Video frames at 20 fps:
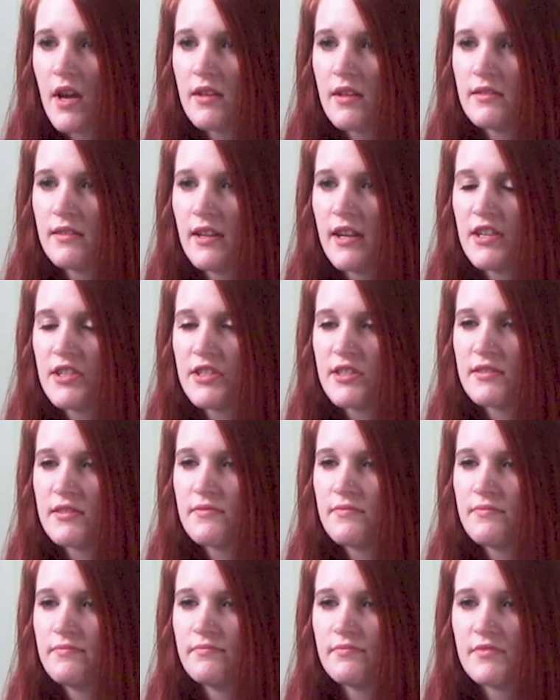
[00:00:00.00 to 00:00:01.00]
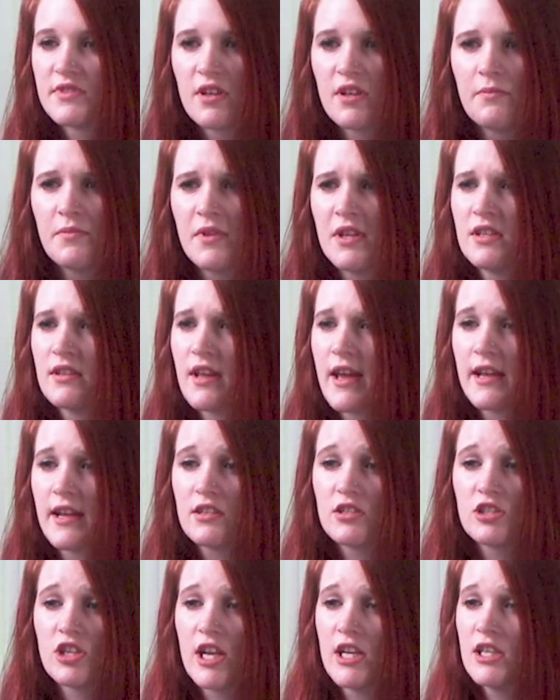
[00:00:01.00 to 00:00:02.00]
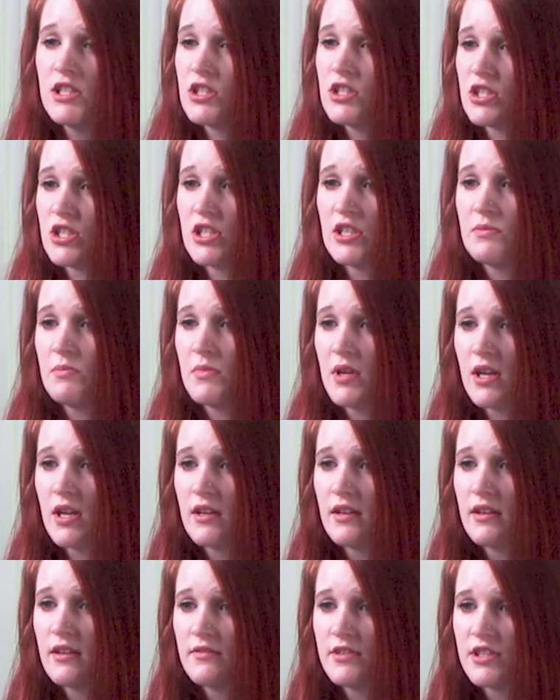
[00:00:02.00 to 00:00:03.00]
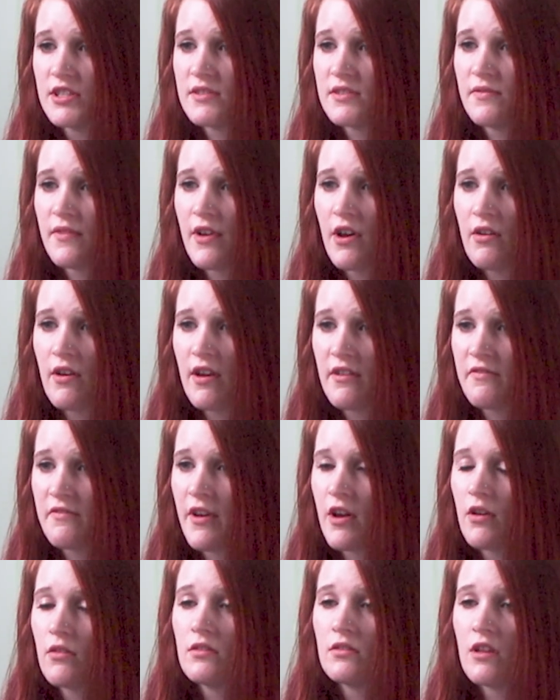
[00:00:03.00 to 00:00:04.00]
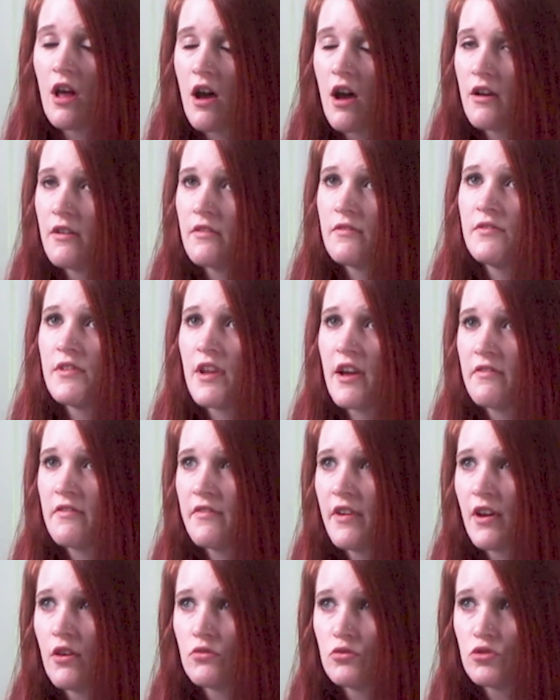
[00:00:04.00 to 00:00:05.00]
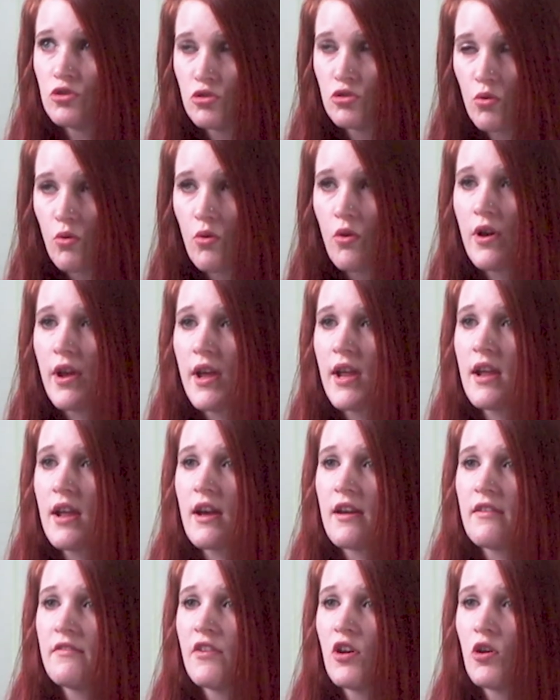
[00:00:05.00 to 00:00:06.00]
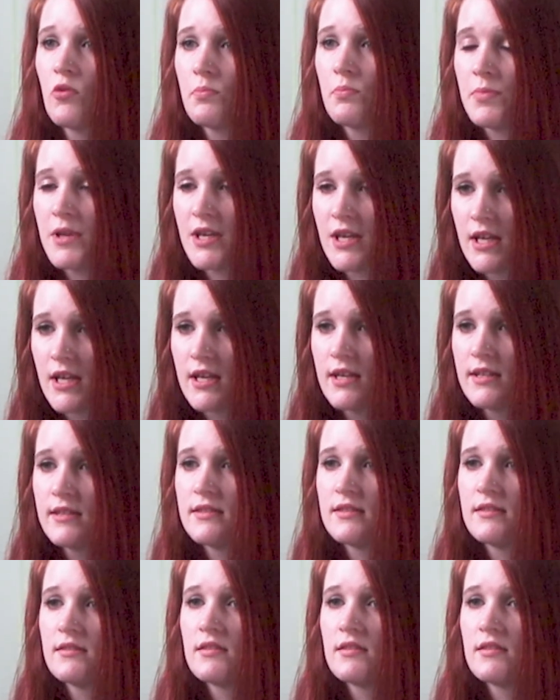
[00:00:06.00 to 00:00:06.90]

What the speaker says: and I just, something like changed in me, and it just felt, I felt loved, I felt joy, I felt peace.